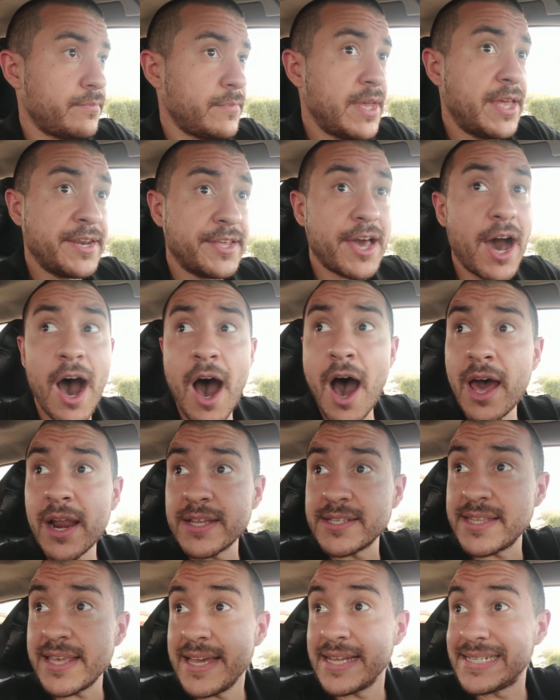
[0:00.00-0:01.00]
and God
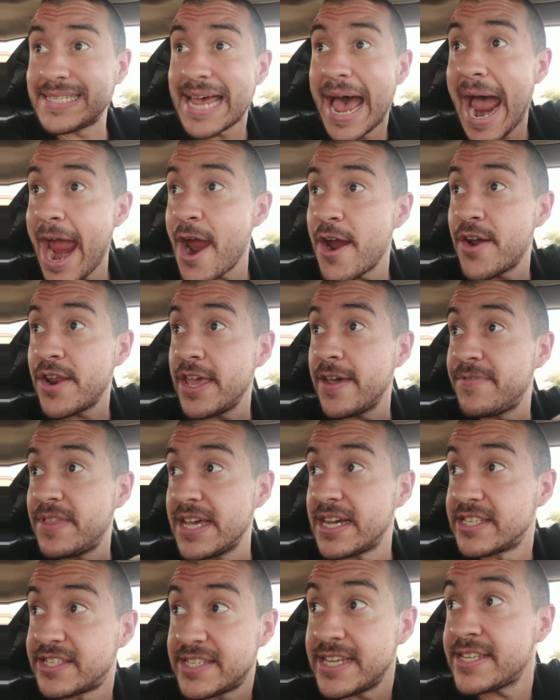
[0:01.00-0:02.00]
is the entirety of
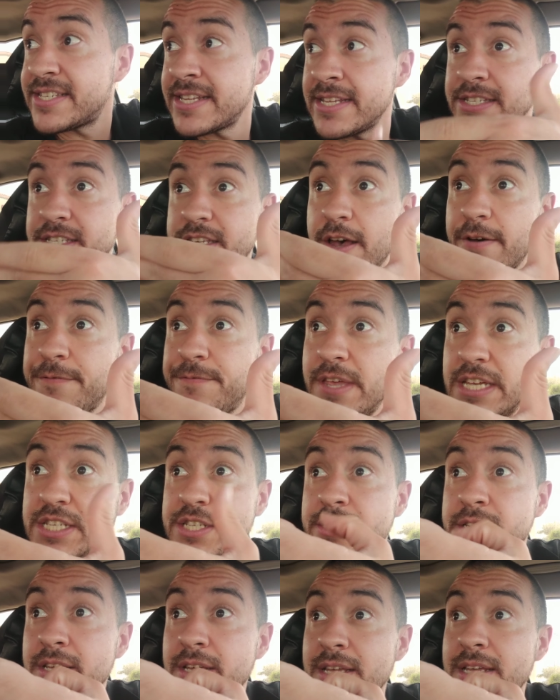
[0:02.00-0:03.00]
the existence of
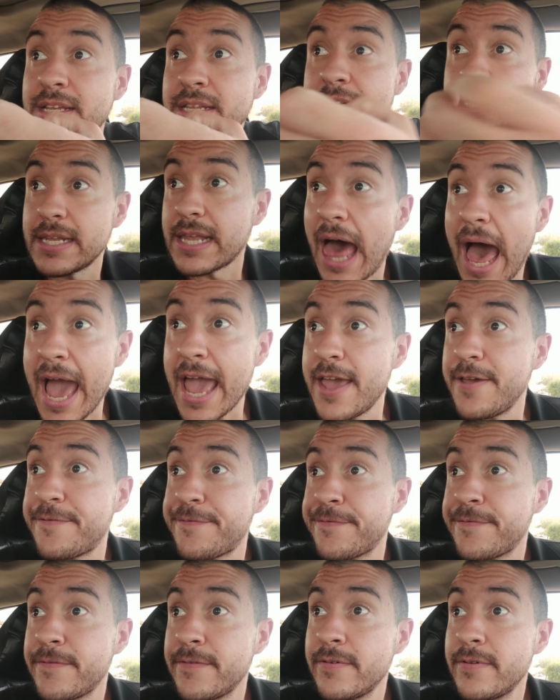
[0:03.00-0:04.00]
this
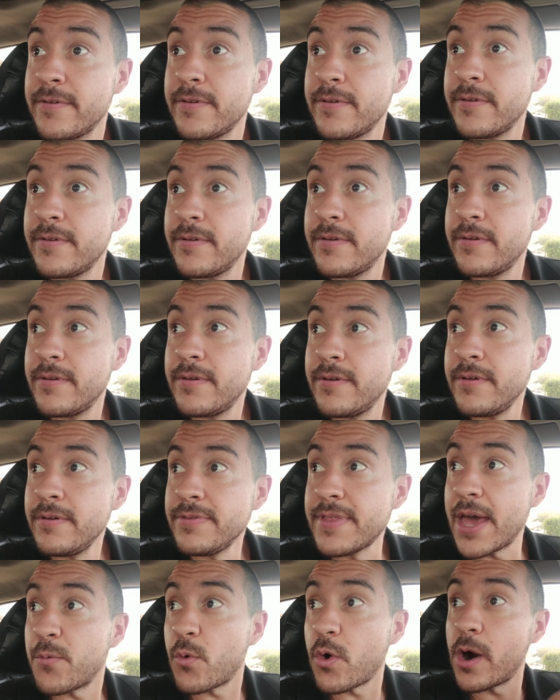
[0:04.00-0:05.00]
life
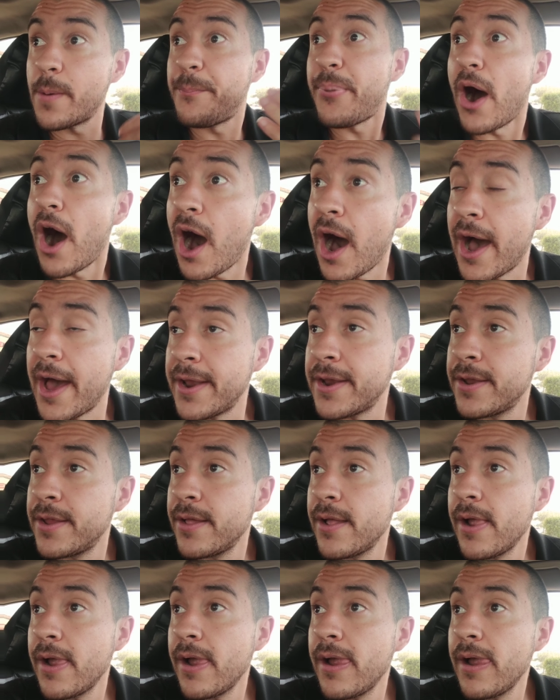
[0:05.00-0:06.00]
that we're upon,
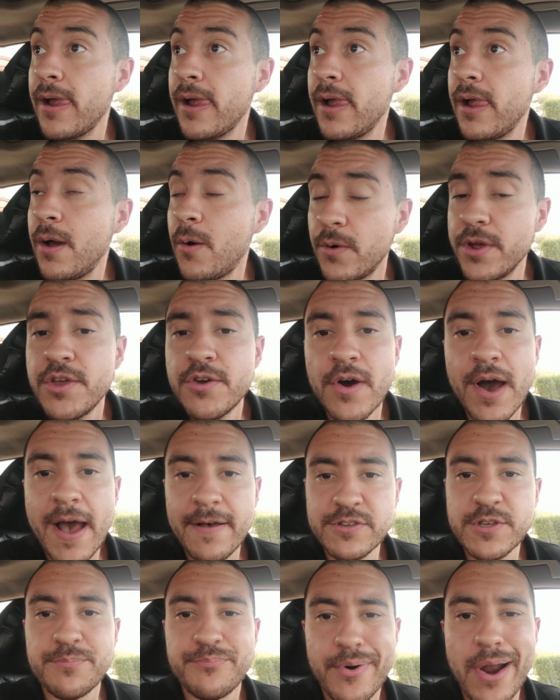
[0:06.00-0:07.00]
well, you're going to
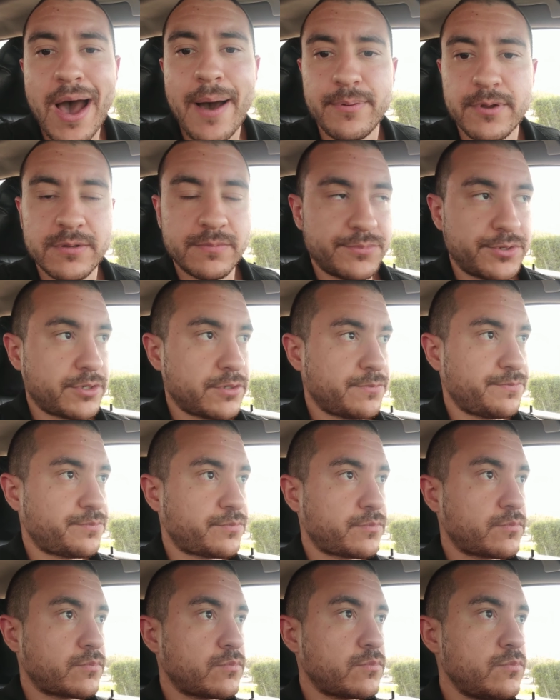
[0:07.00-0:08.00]
have some problems.
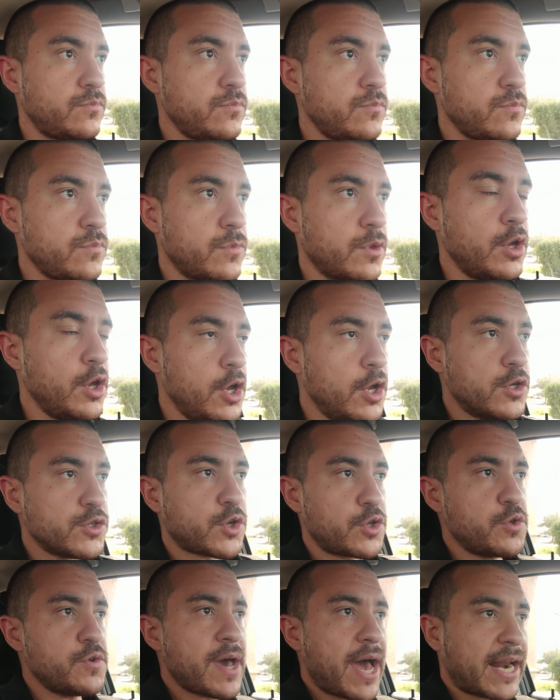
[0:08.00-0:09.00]

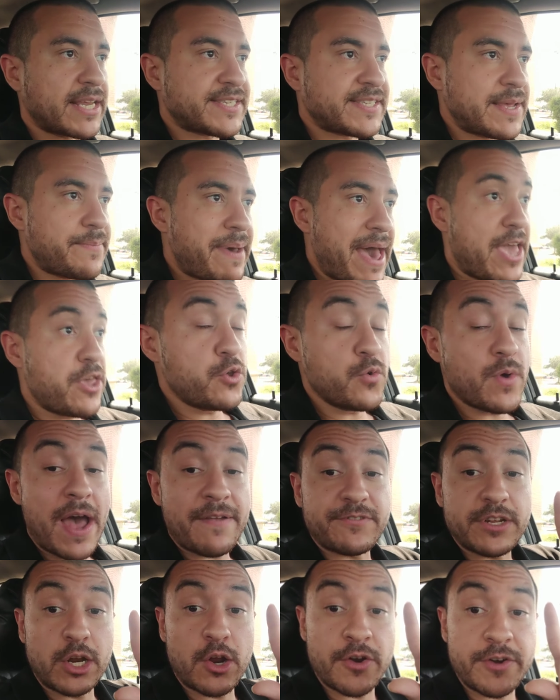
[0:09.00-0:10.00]
So you got to sit back. You
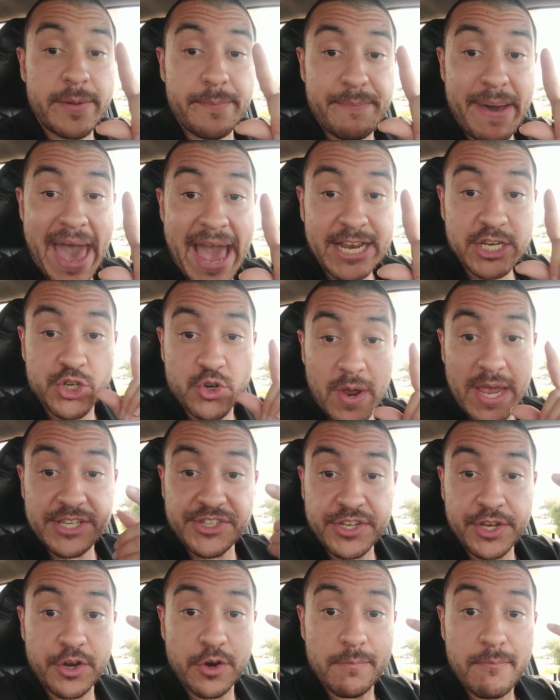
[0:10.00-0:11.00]
have to learn to
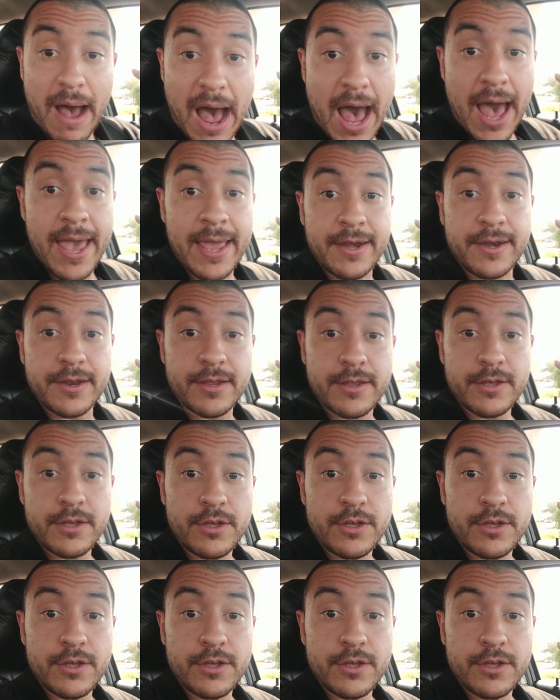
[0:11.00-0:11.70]
backtrace in your mind